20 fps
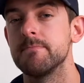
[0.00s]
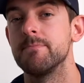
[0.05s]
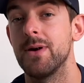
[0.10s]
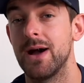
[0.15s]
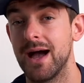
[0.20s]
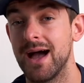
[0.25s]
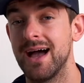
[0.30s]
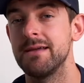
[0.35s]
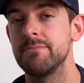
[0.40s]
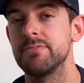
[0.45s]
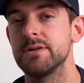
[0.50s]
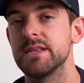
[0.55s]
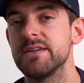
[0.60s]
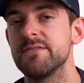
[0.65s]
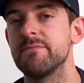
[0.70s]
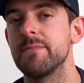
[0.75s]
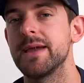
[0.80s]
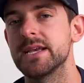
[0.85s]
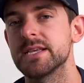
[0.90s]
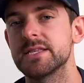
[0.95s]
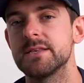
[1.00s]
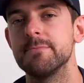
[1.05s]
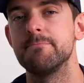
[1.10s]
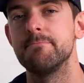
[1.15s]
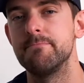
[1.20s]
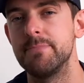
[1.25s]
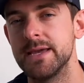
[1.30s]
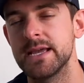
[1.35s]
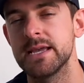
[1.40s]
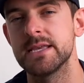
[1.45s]
but I believe makes the
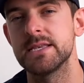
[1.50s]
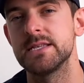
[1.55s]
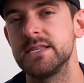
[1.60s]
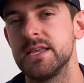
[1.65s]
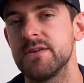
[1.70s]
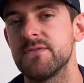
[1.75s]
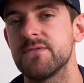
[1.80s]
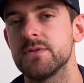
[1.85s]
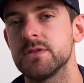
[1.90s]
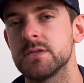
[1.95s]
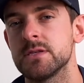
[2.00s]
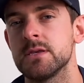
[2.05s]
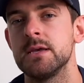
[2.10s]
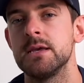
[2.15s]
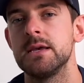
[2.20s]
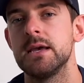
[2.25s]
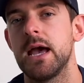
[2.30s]
biggest difference.